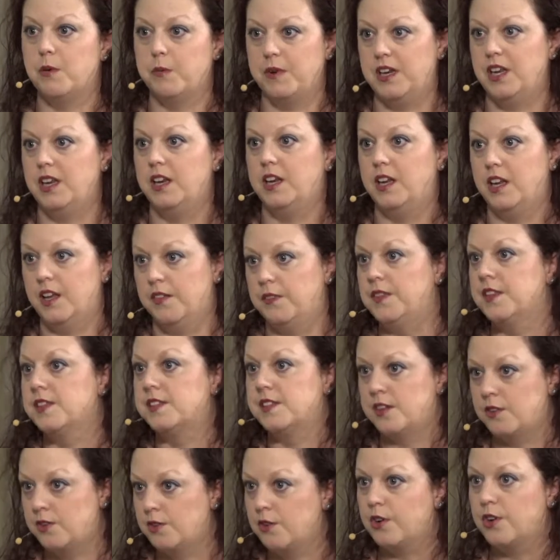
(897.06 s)
We need to get
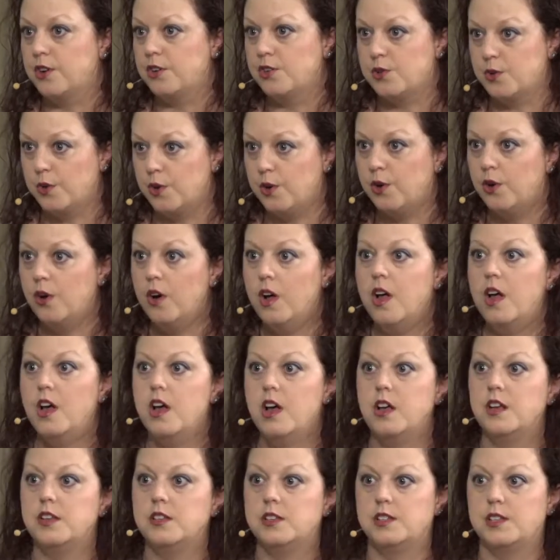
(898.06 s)
this under control.
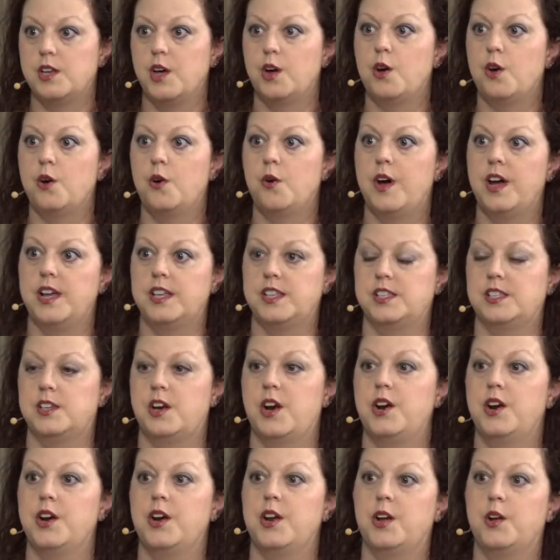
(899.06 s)
So I
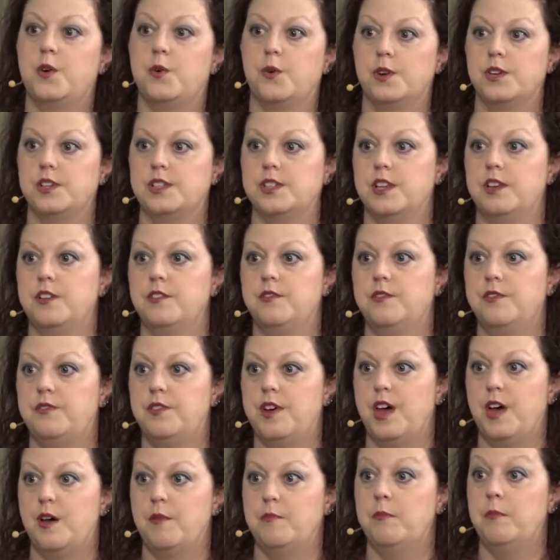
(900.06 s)
started a course of
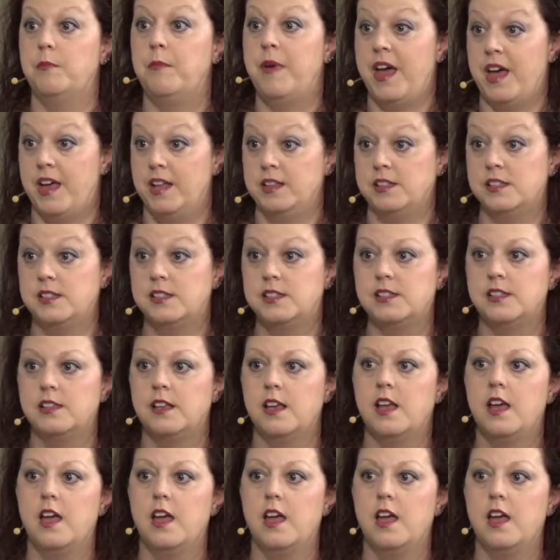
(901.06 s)
meds,